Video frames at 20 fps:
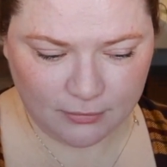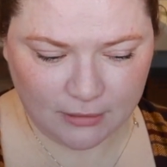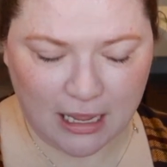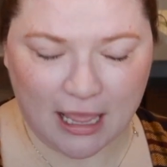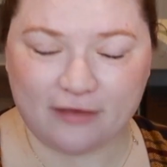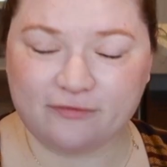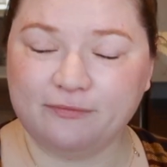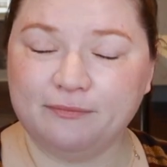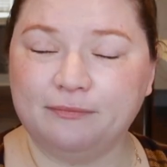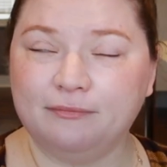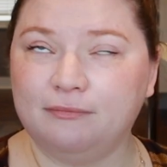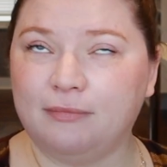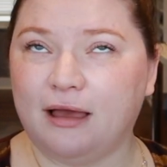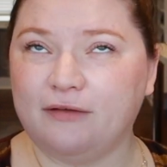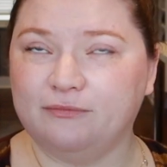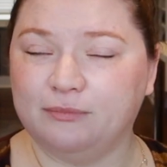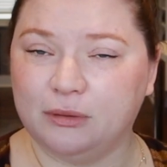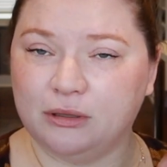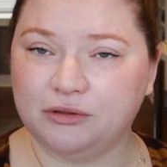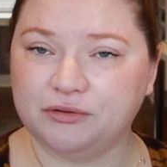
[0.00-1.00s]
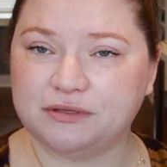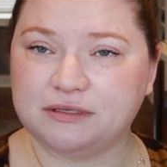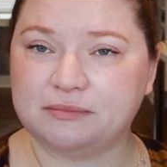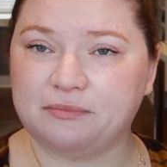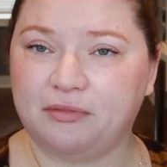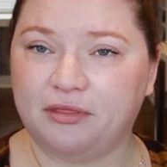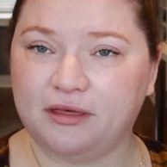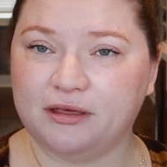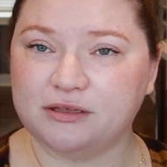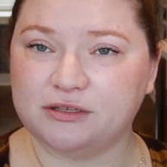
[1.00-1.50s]
I've mulled
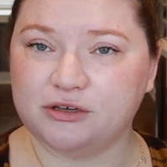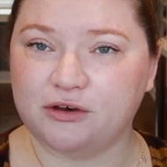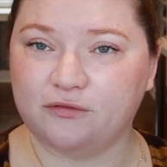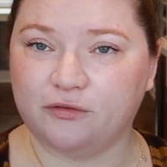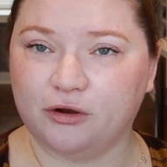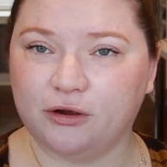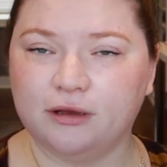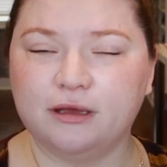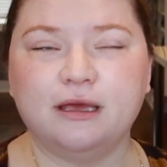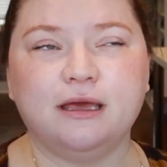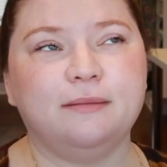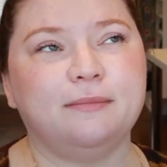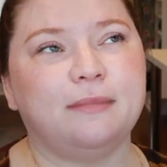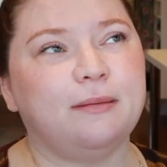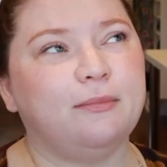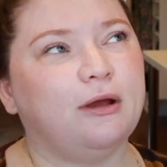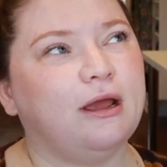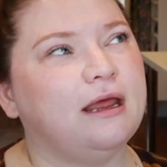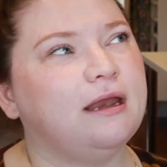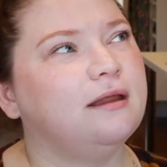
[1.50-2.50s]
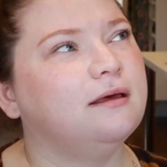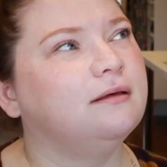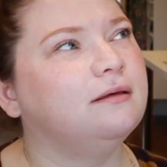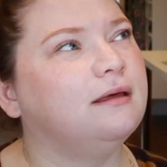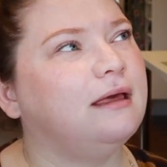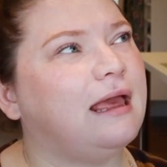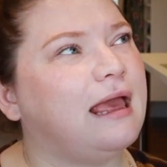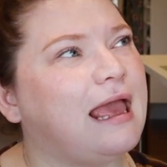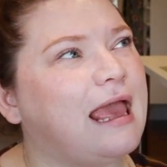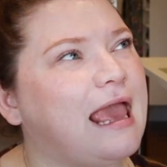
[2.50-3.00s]
some things over in my brain,
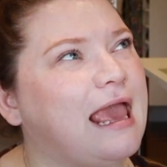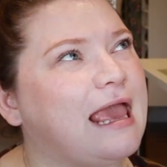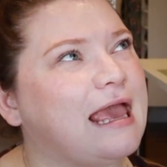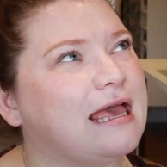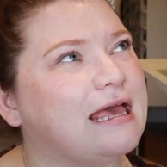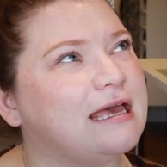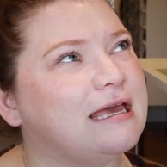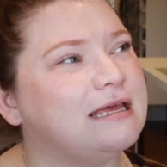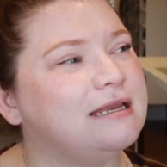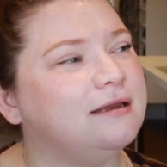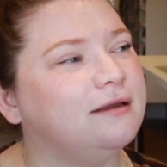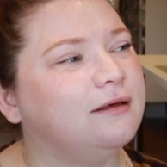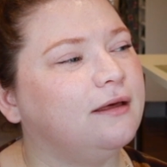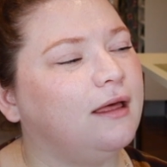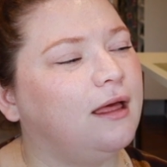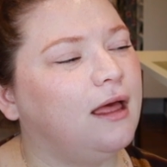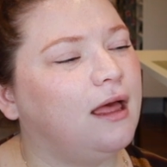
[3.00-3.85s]
and